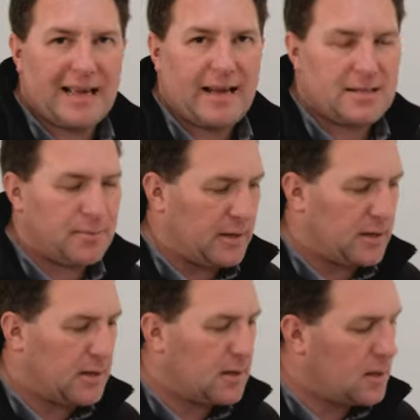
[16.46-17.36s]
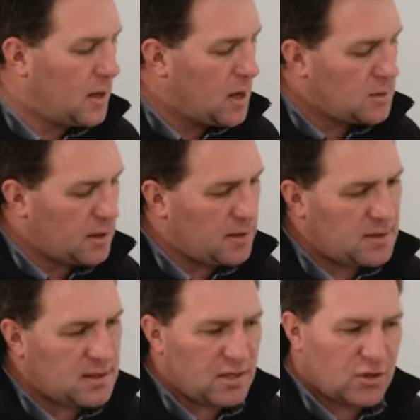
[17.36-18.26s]
encasement. So
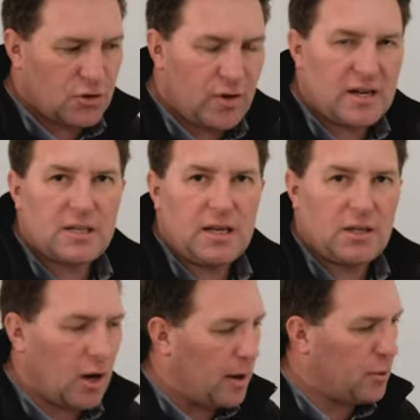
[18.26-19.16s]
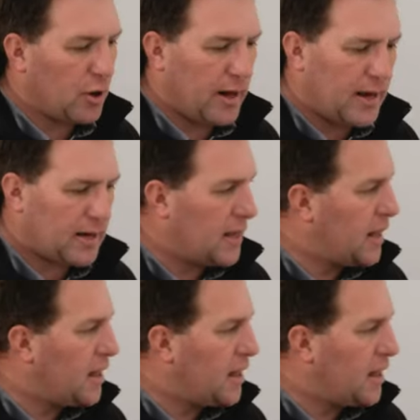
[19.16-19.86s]
this is a stretchy type product